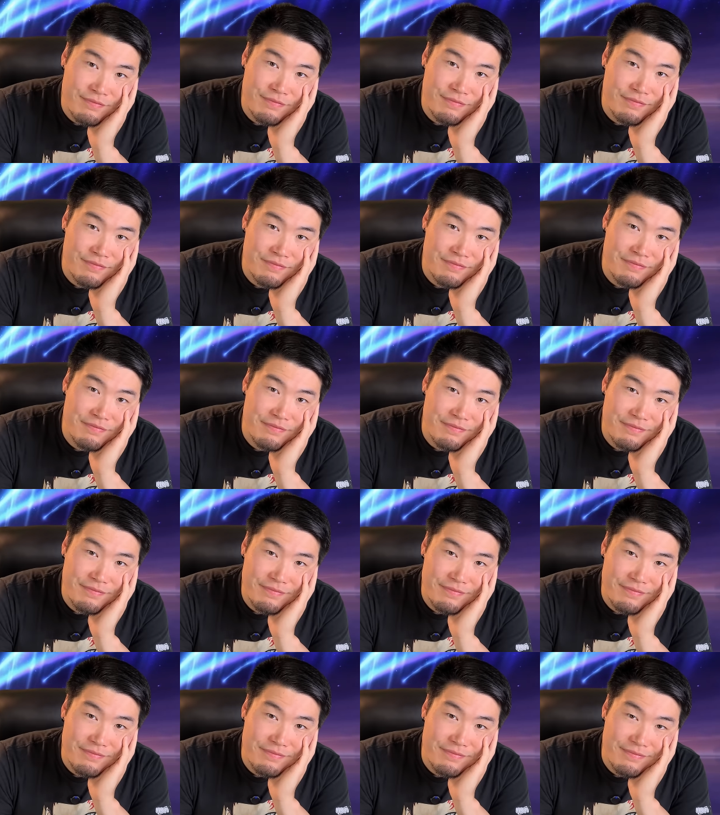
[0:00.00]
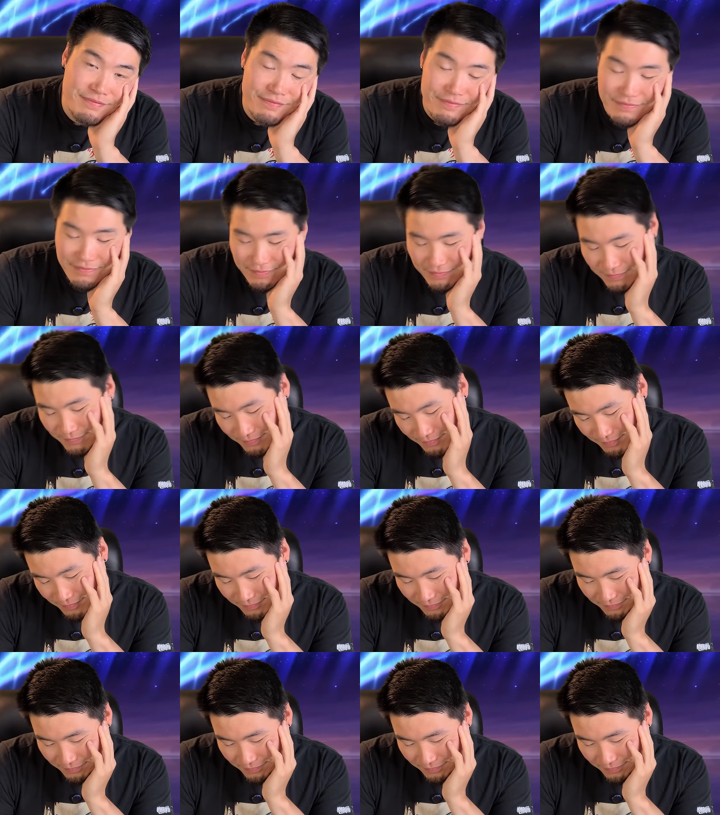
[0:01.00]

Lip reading: Nothing is said.